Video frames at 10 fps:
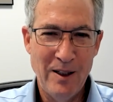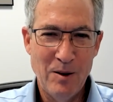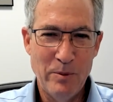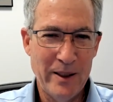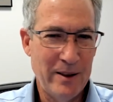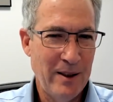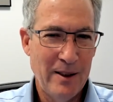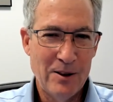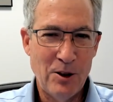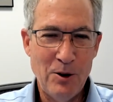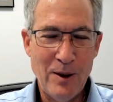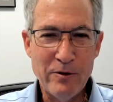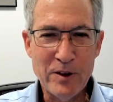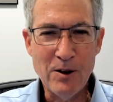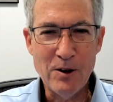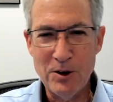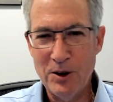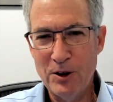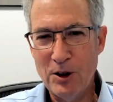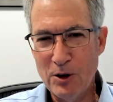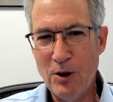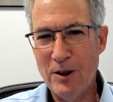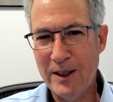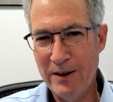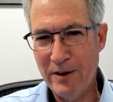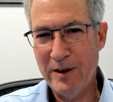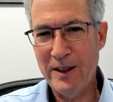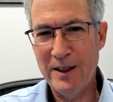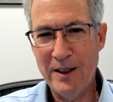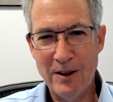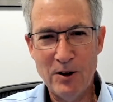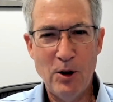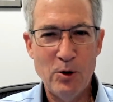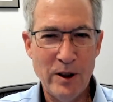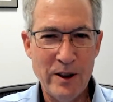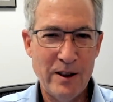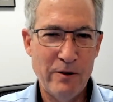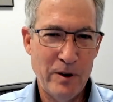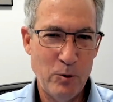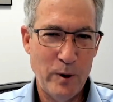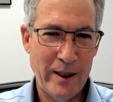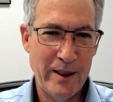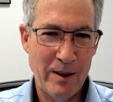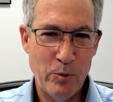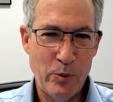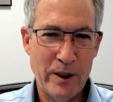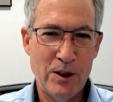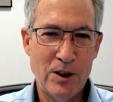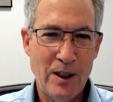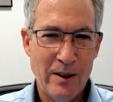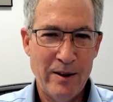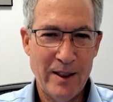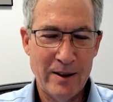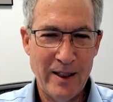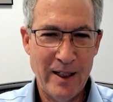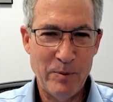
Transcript: But so you have to learn to talk and think in a totally different way and bridge that gap.